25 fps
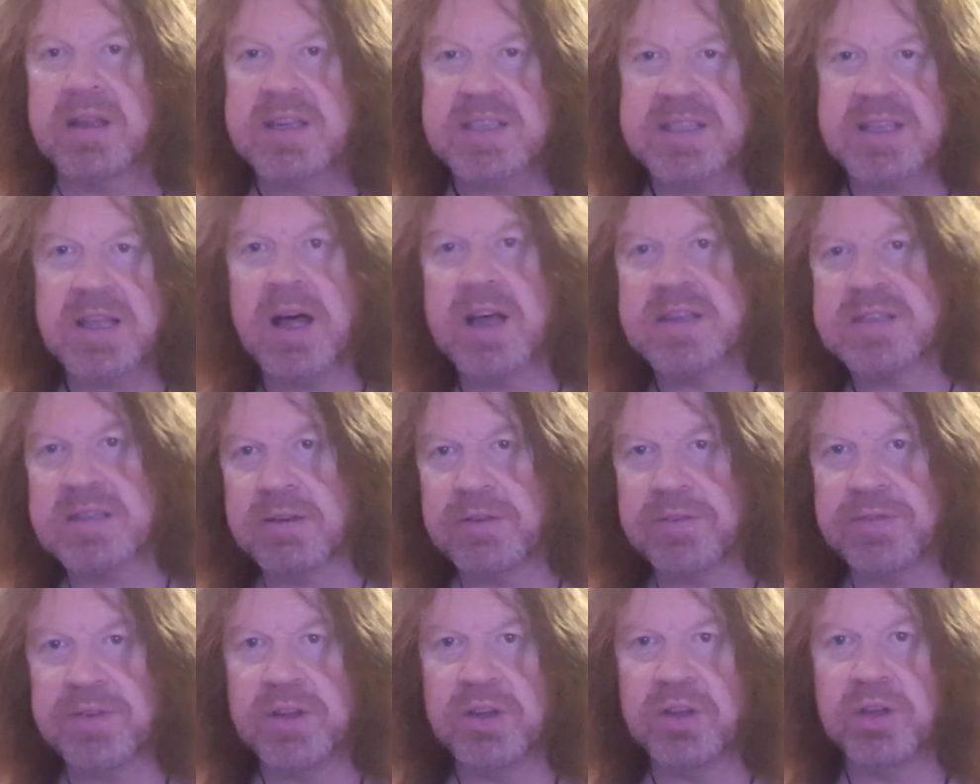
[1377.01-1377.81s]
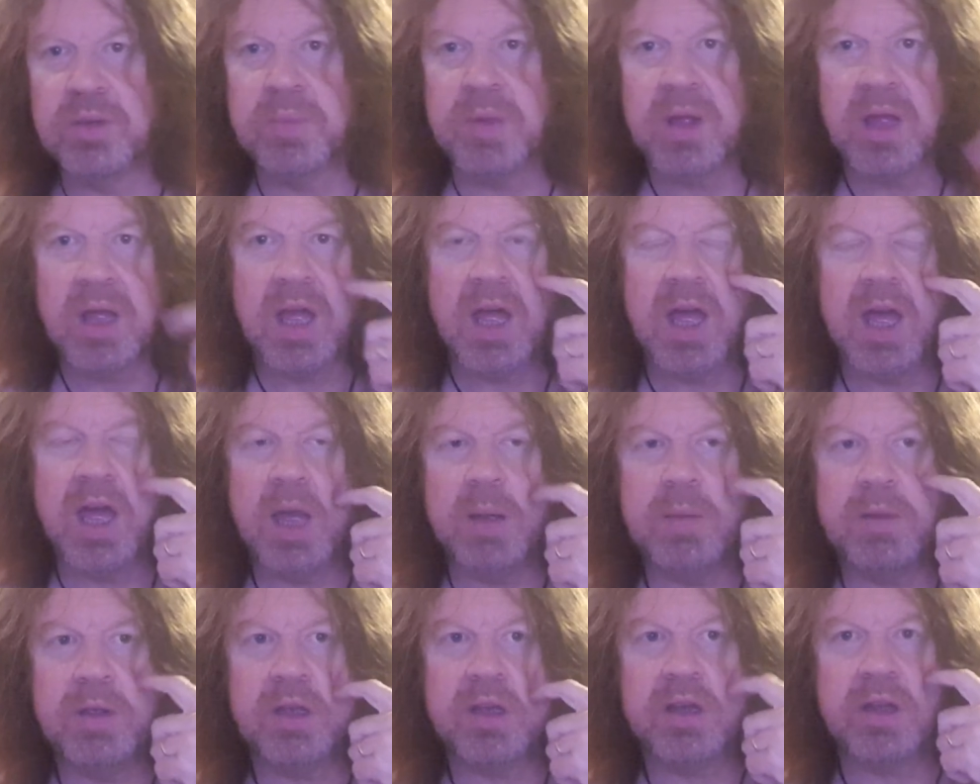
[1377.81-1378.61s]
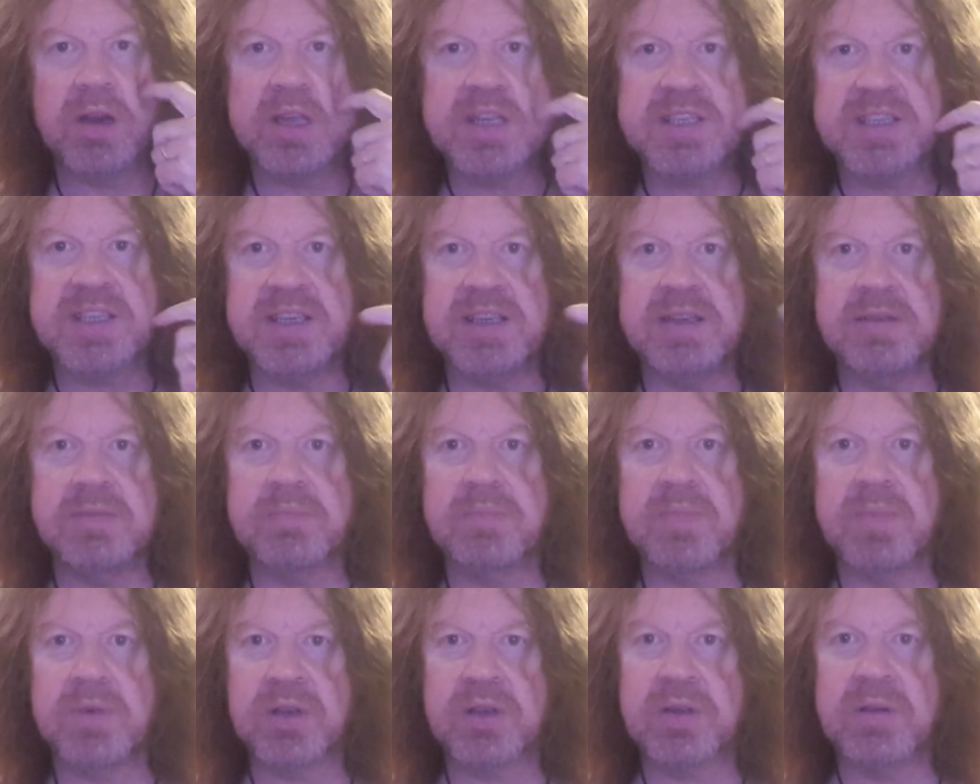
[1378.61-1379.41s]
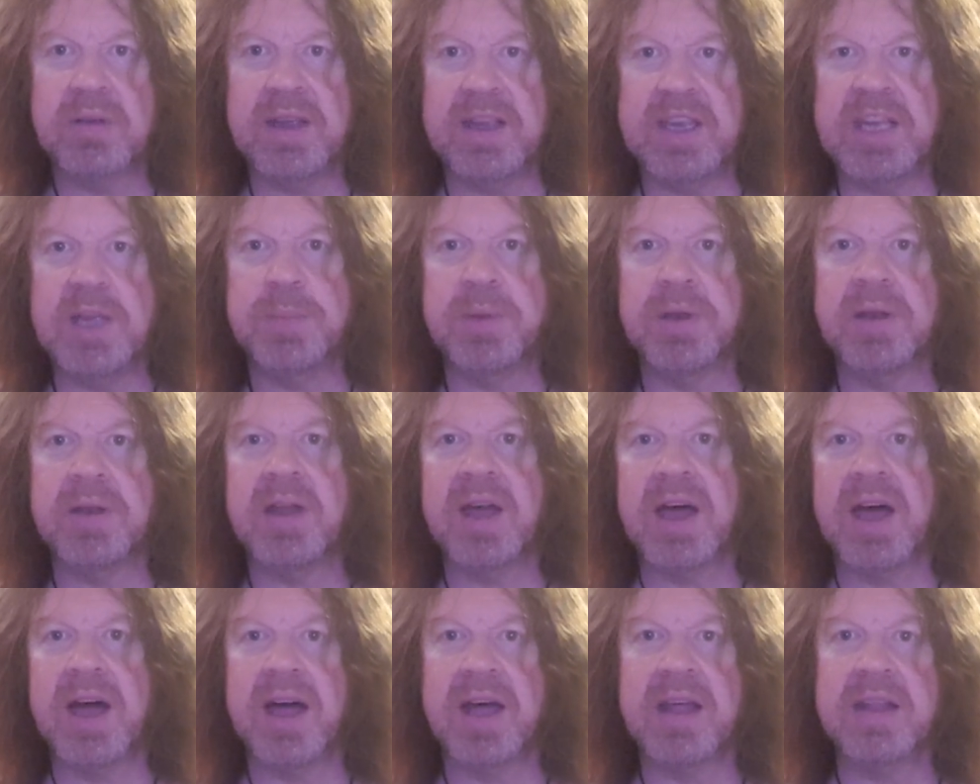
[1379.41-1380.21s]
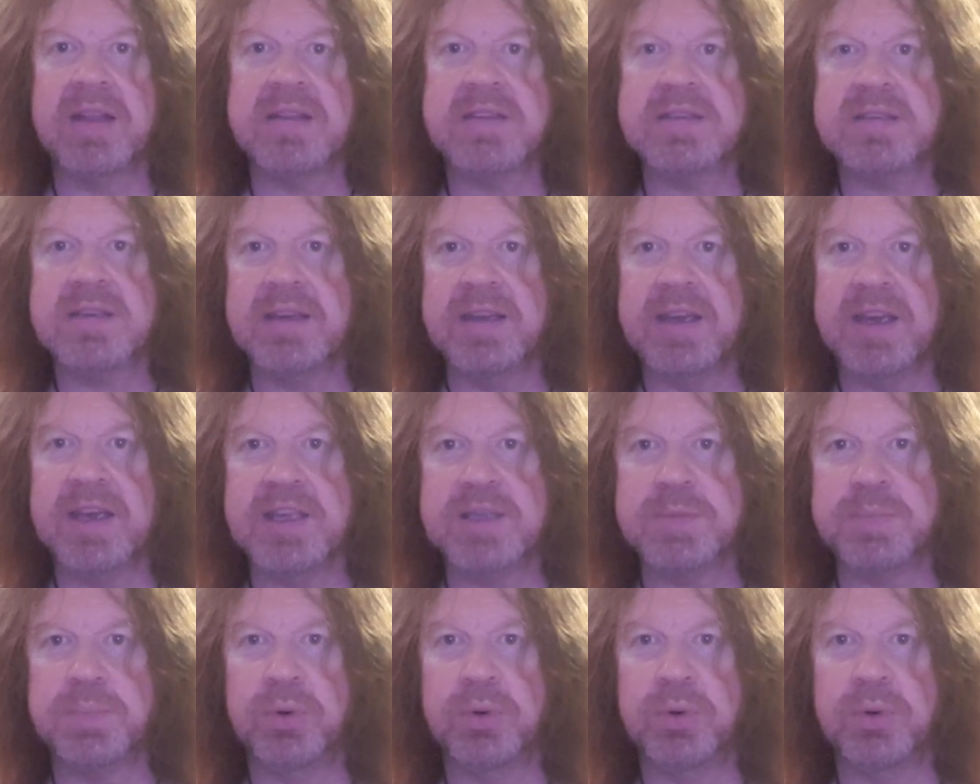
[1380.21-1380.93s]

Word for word: Starts of the film, uh, you're going to see Eben and his